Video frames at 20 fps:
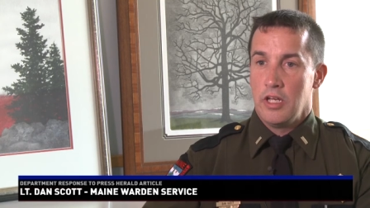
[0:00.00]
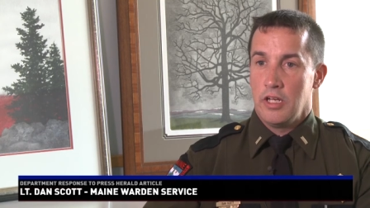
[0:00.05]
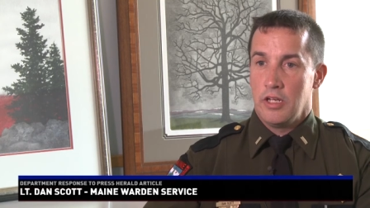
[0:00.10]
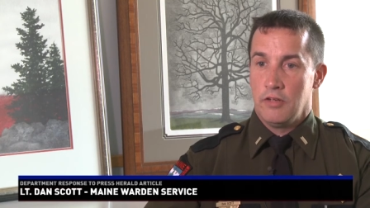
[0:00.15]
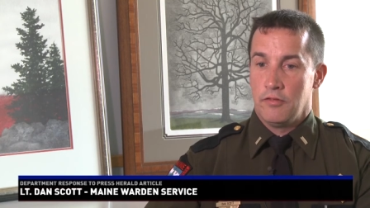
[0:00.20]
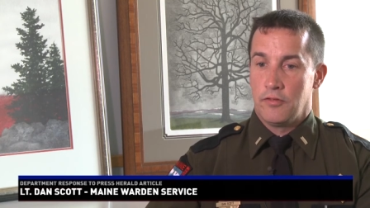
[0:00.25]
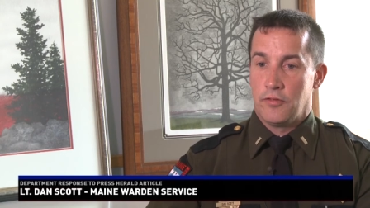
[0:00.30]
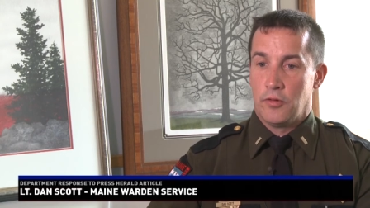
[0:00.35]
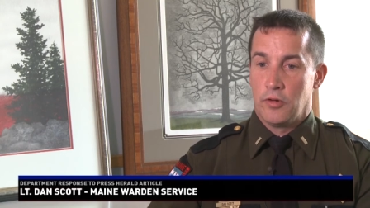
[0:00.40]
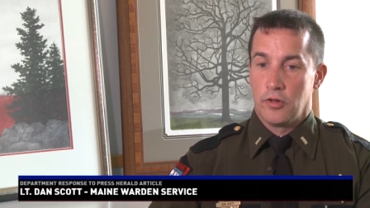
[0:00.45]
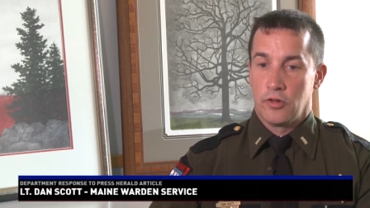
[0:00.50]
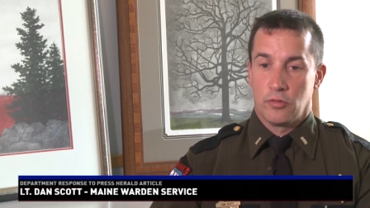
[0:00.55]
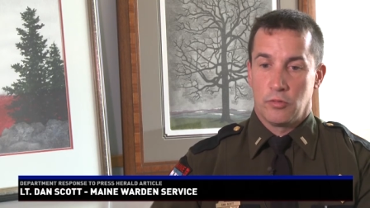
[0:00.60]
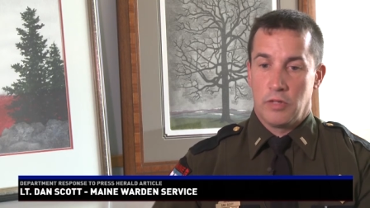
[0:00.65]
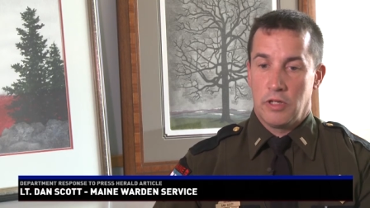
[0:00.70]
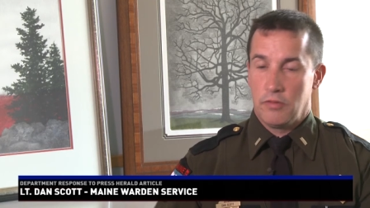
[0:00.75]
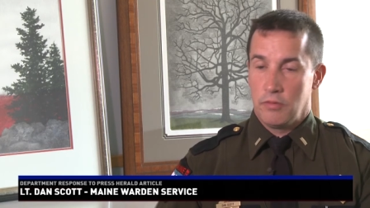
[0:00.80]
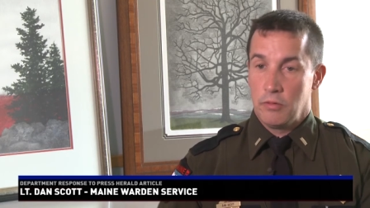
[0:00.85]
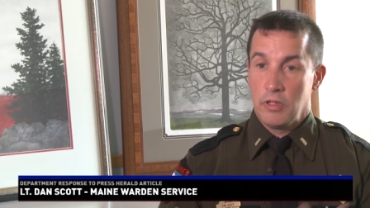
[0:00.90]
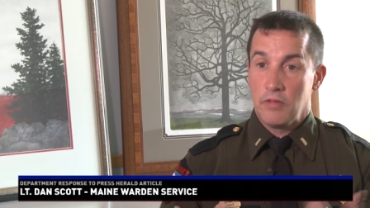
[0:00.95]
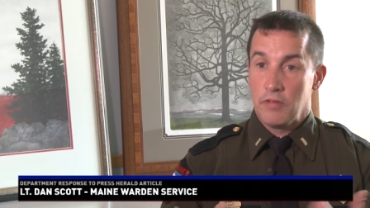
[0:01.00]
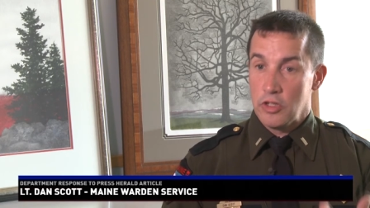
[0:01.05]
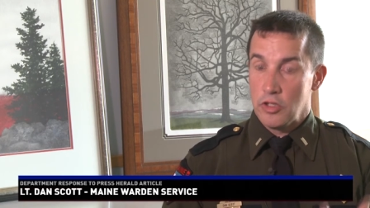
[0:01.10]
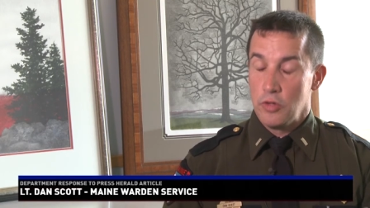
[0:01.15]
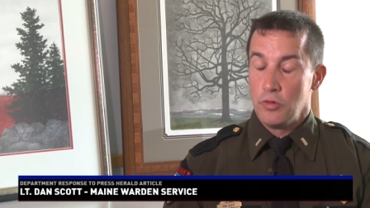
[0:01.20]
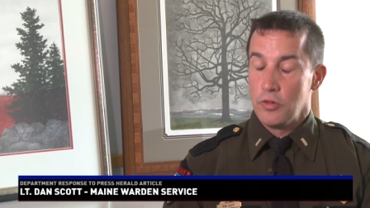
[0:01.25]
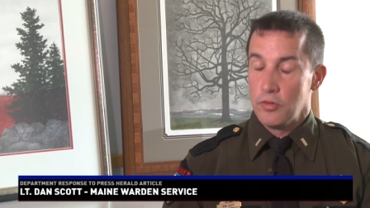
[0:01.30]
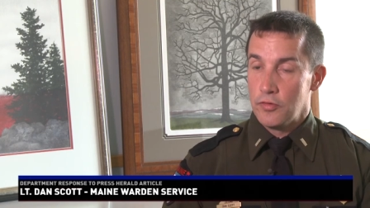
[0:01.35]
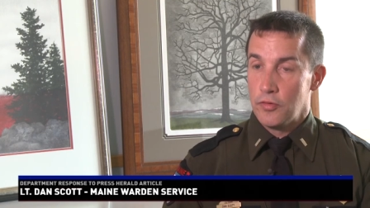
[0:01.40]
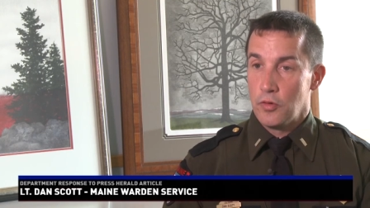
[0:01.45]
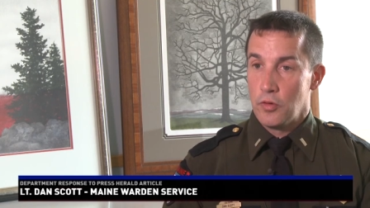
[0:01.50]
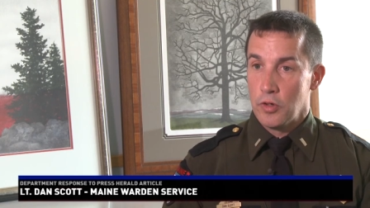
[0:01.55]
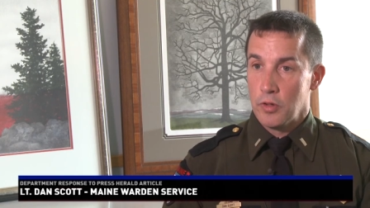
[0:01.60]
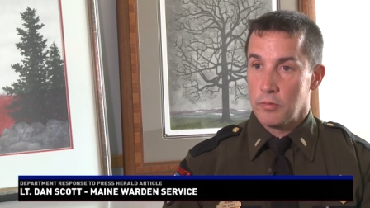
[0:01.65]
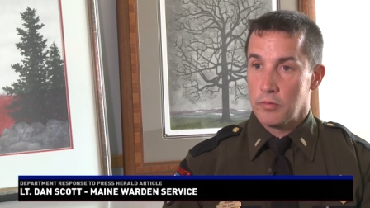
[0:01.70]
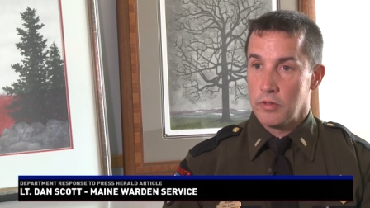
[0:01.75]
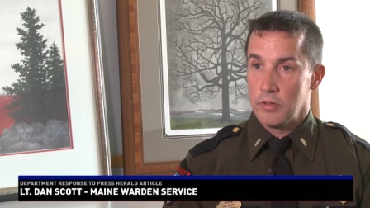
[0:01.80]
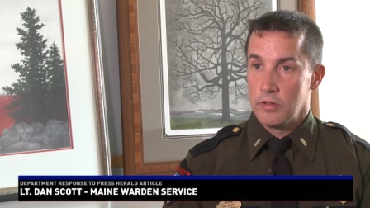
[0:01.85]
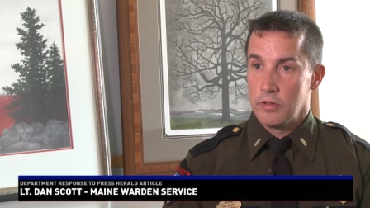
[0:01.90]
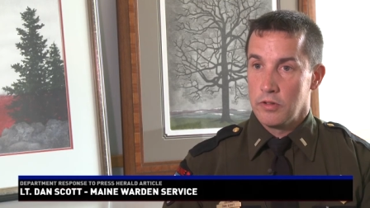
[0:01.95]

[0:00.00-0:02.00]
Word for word: in FOIAs. We have, we have a uniformed